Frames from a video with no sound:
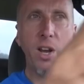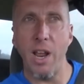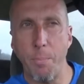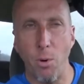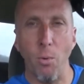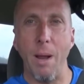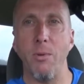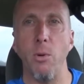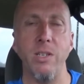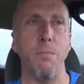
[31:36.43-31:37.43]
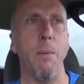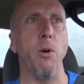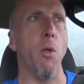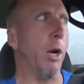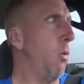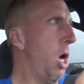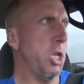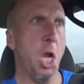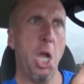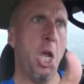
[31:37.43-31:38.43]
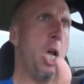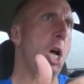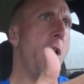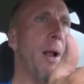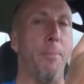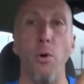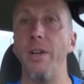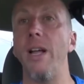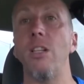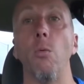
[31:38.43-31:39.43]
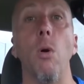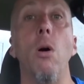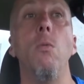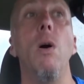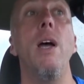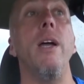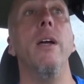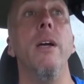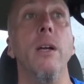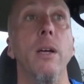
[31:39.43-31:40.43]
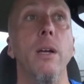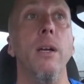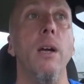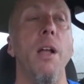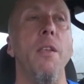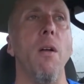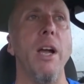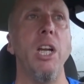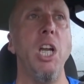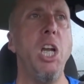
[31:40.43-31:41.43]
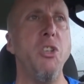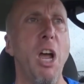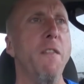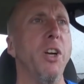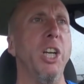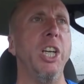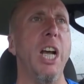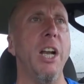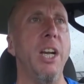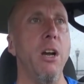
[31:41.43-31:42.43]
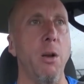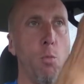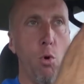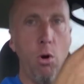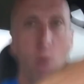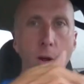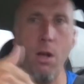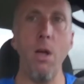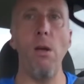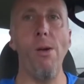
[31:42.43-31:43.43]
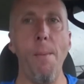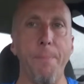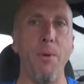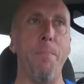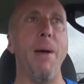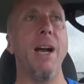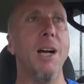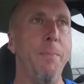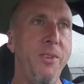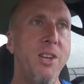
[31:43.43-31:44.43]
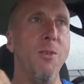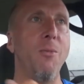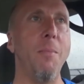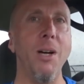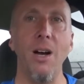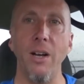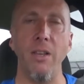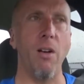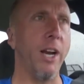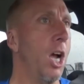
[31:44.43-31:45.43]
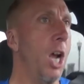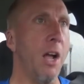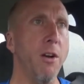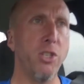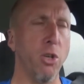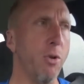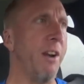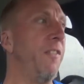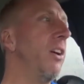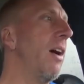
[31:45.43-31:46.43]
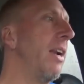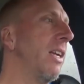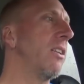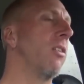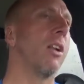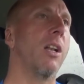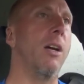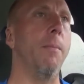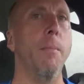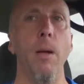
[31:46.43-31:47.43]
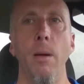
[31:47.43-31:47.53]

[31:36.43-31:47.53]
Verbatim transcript: And I pull right between some people and they're like, what the hell? And I pulled in like the wrong way. And they're like, he's never gonna get out of here. And then back up, you know, I'm gone. And they're like, and they're still trying to figure out how to get their little uh,